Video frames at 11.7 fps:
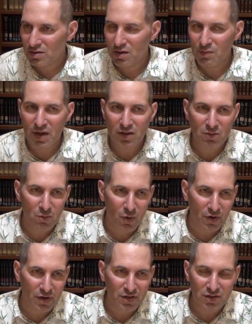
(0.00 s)
to make the
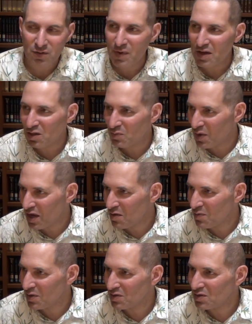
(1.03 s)
mortgage, to make the
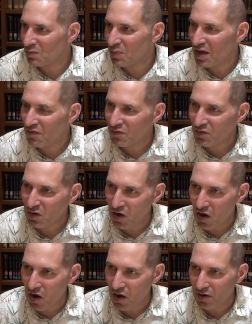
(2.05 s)
payments, to pay for the
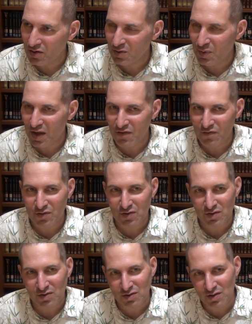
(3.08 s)
car, to pay for
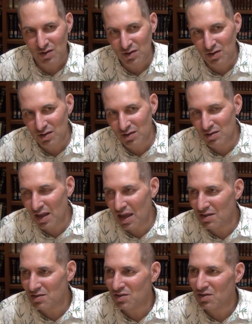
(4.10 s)
the
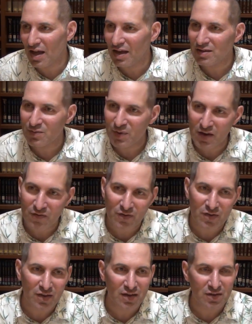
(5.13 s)
dance class, and pay
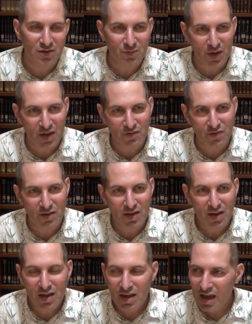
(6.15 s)
for this, and pay for...
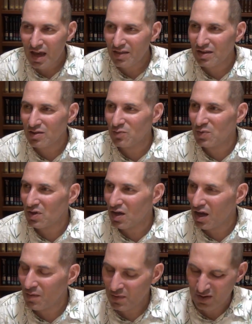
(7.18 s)
And that you
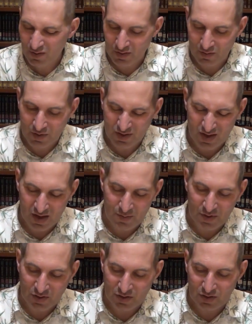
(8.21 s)
become, we saw a
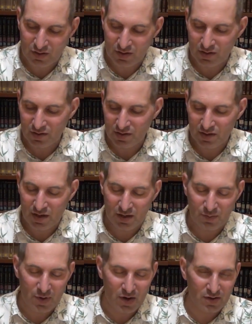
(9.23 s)
mission in the
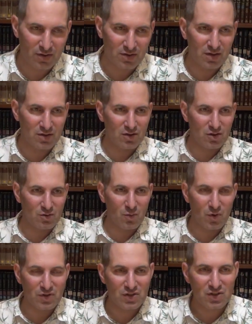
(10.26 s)
second parak that says, the
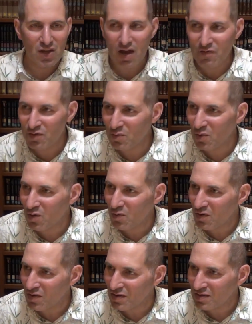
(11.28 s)
more stuff, the more
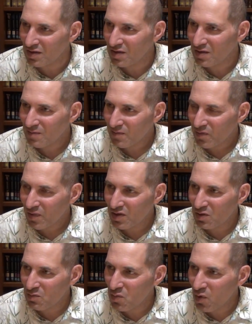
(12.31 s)
worries.
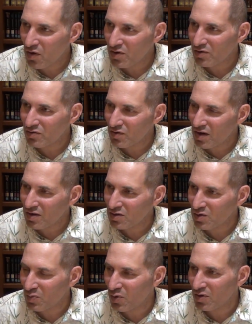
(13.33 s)
Right? The more you're trying to
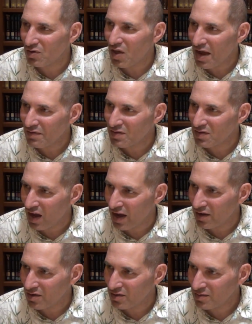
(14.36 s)
support a
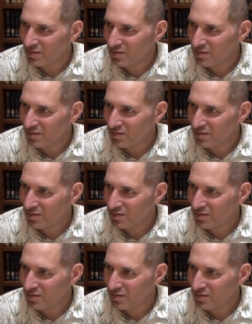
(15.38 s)
lifestyle.